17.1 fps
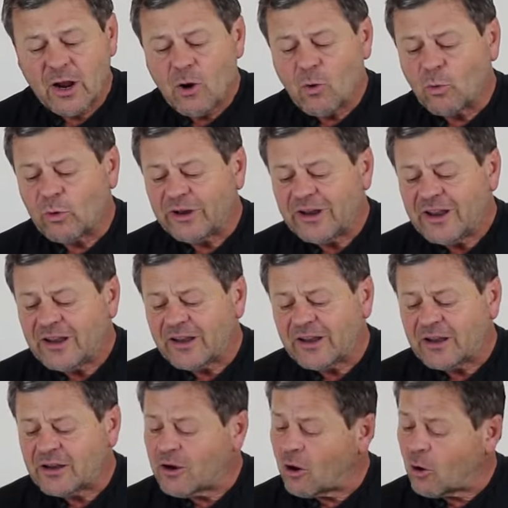We need it
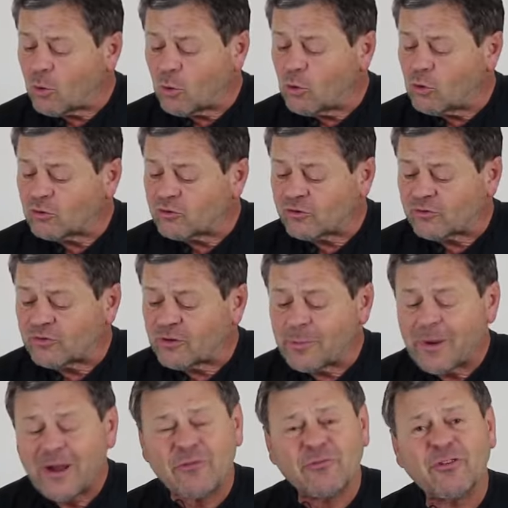in hot water for
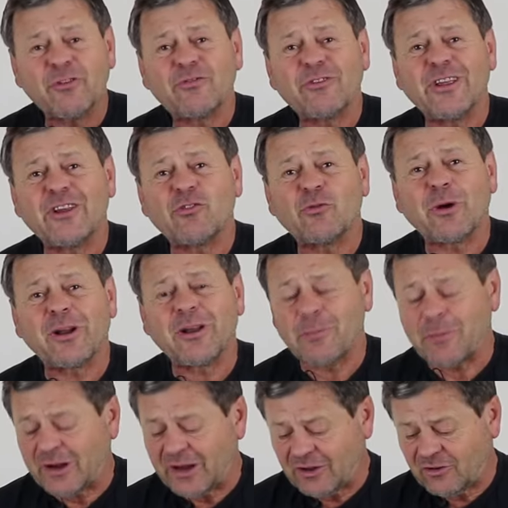about 15-20
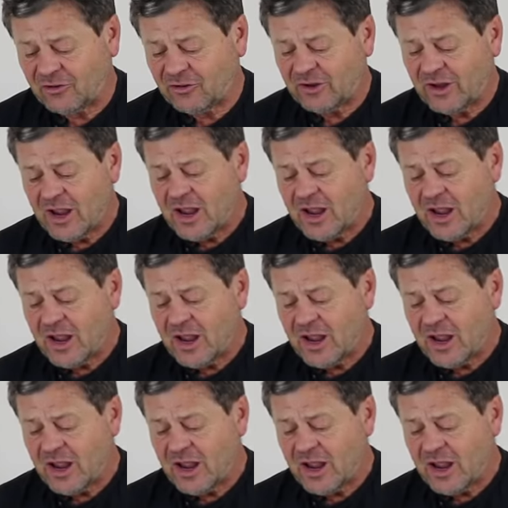minutes.